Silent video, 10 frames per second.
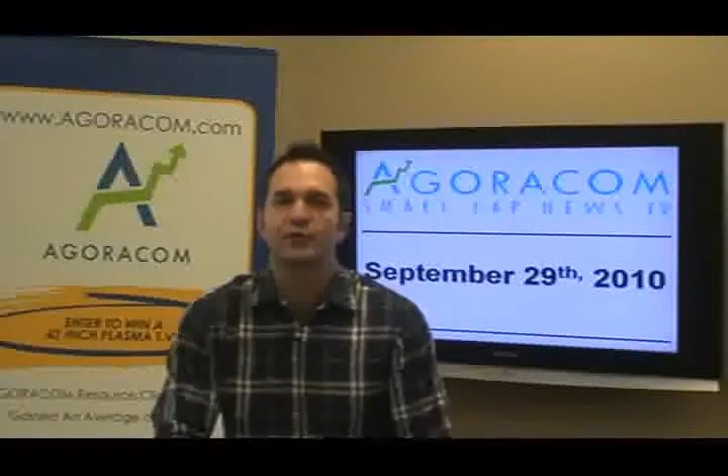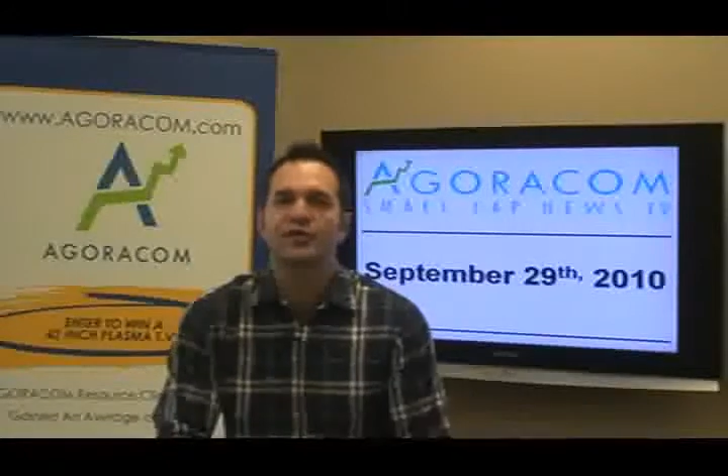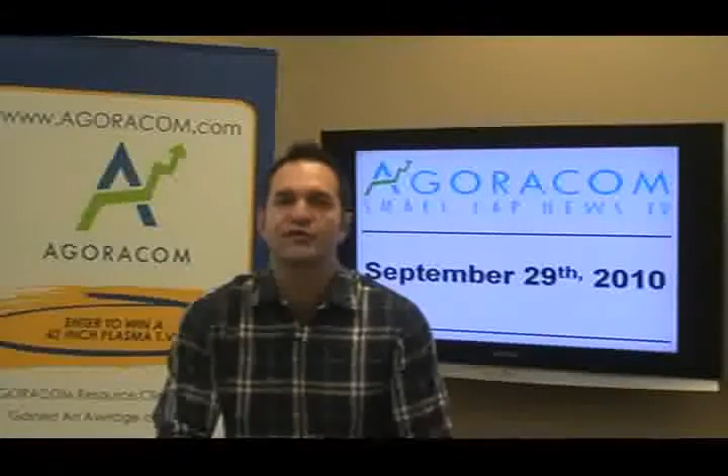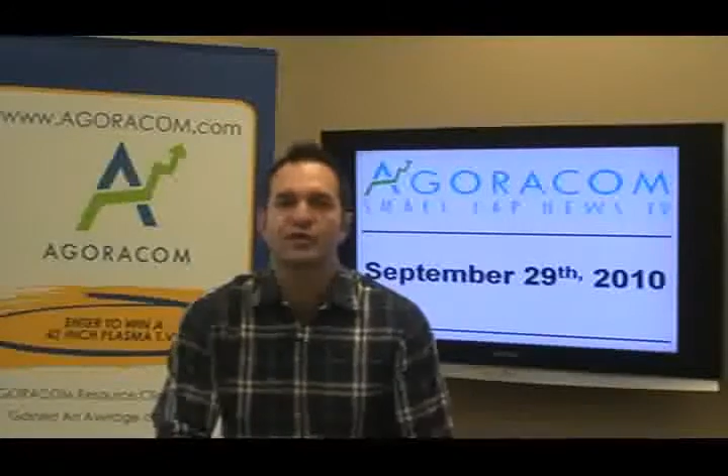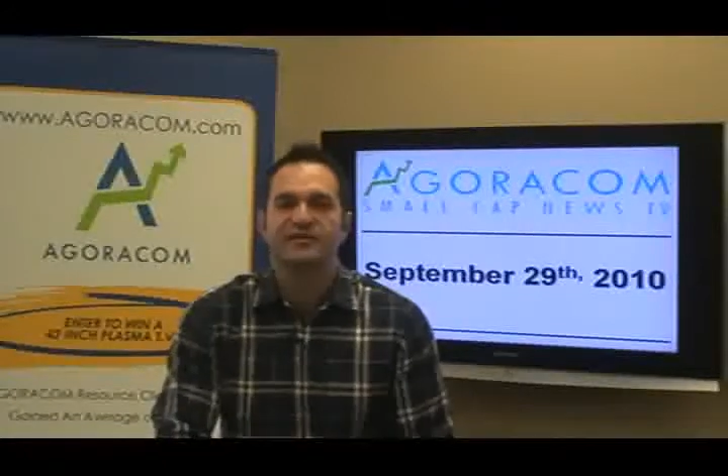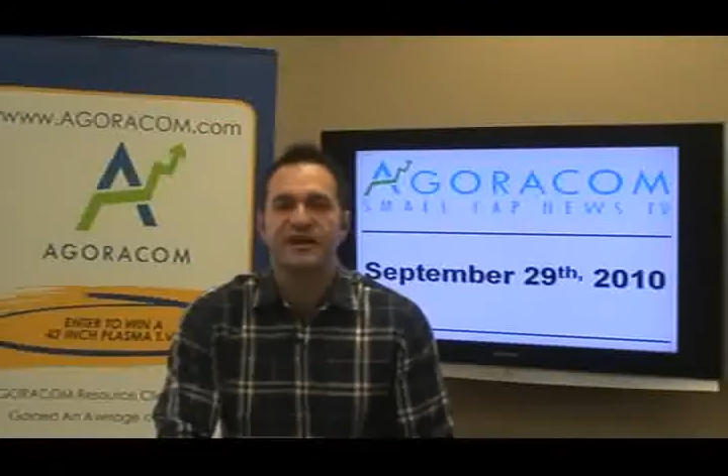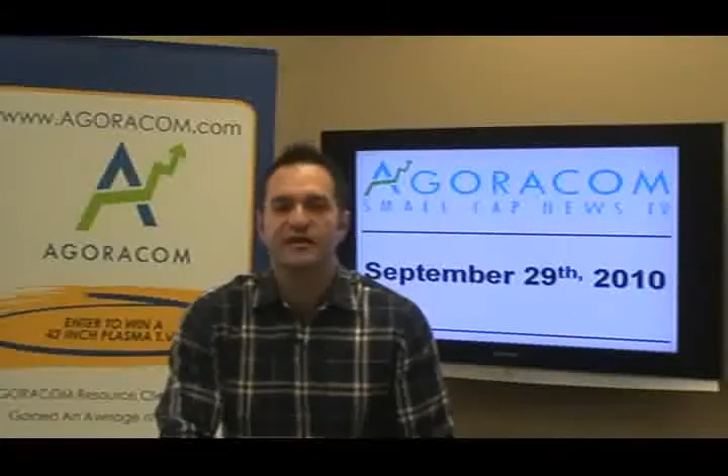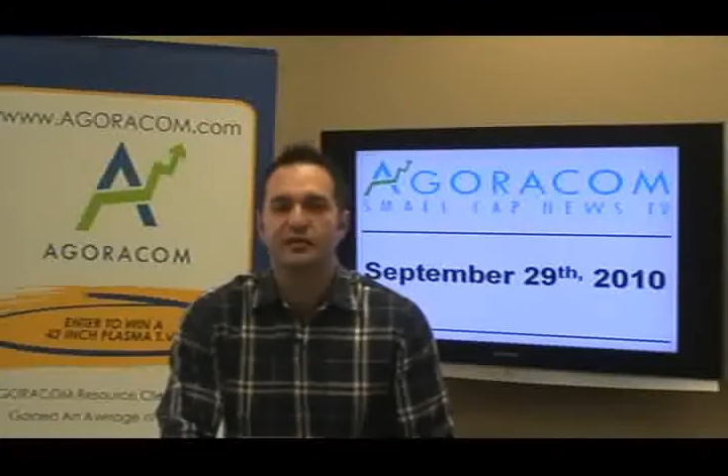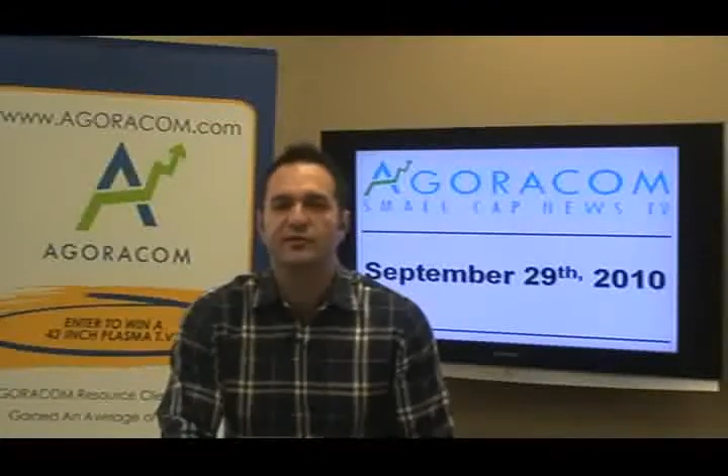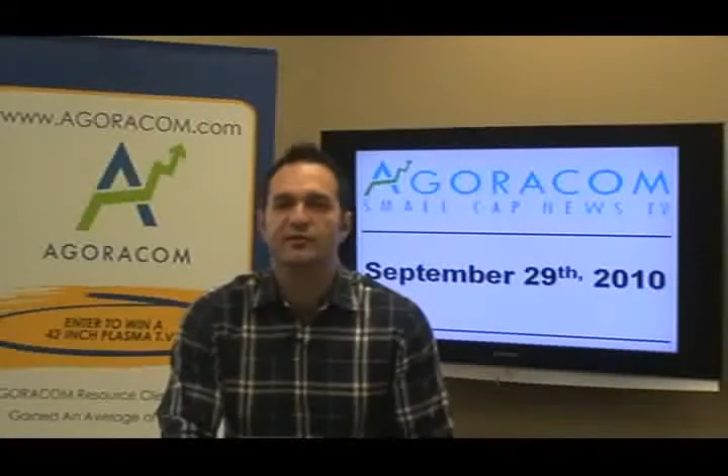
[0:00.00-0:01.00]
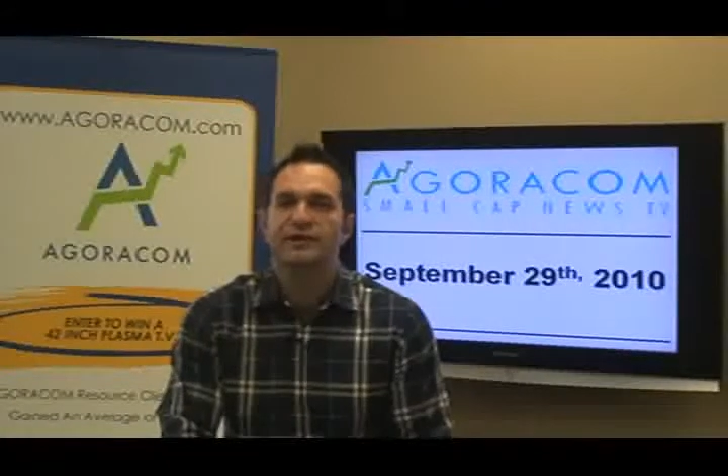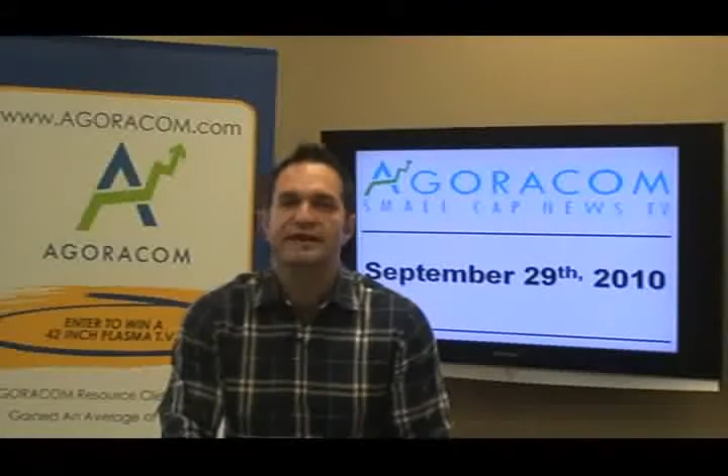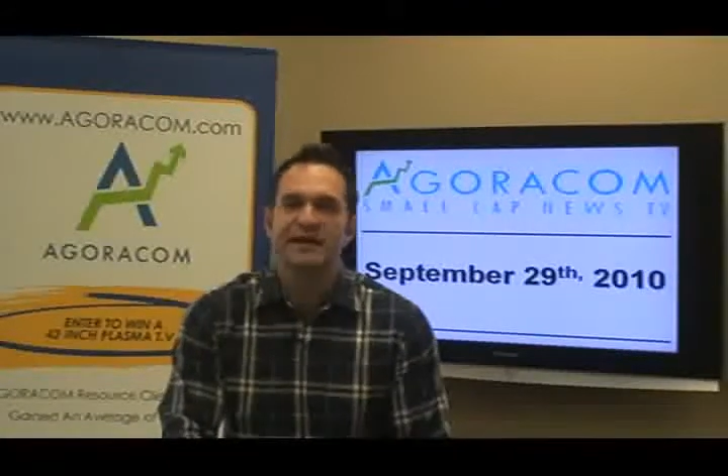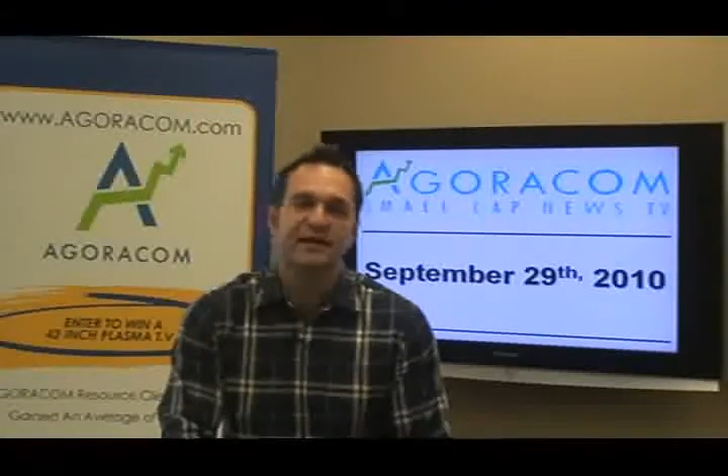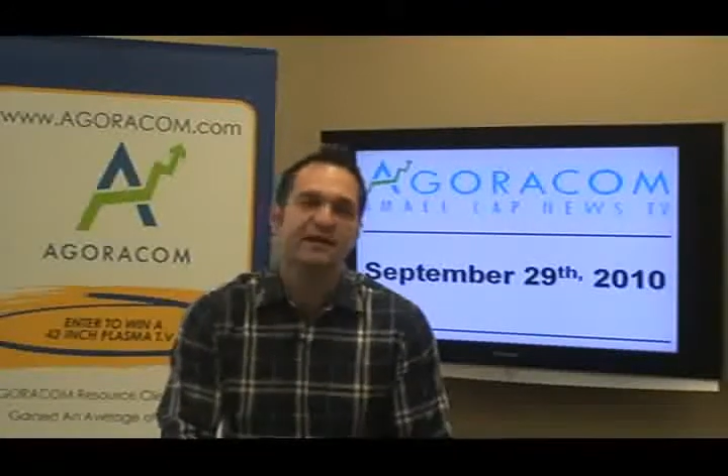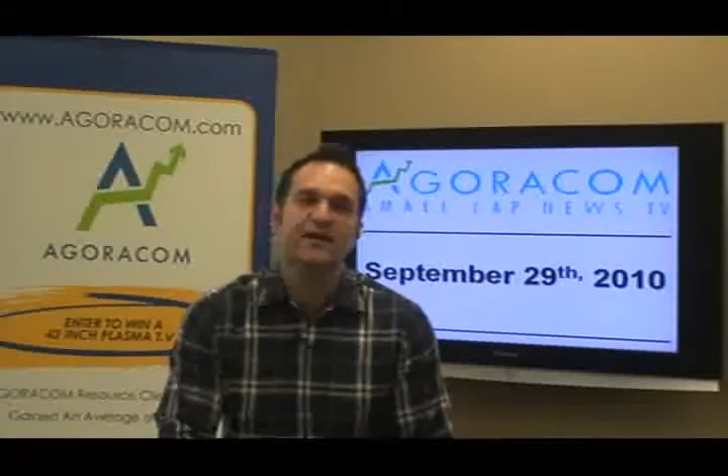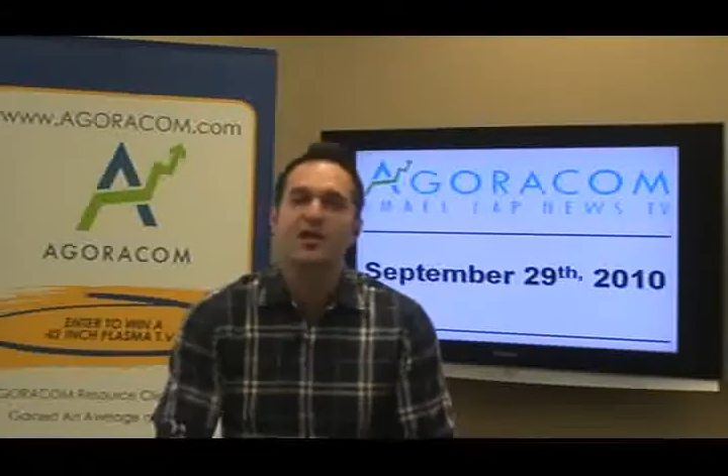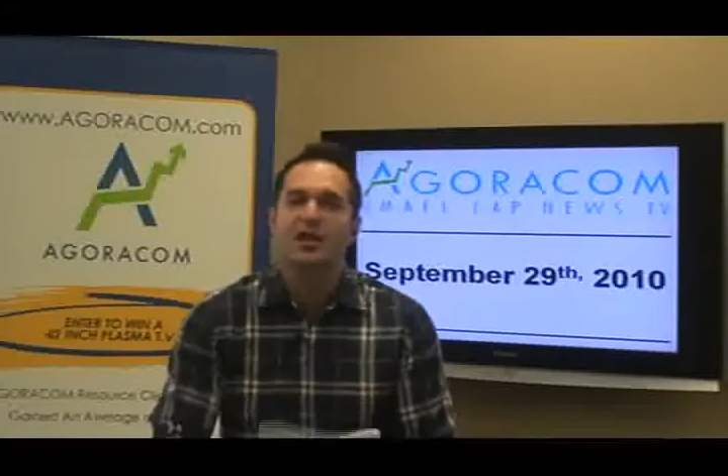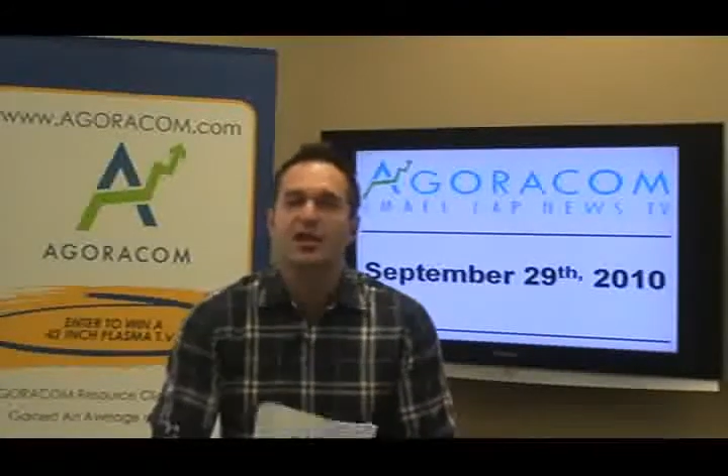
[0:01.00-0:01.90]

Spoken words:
The resource sector is really kicking.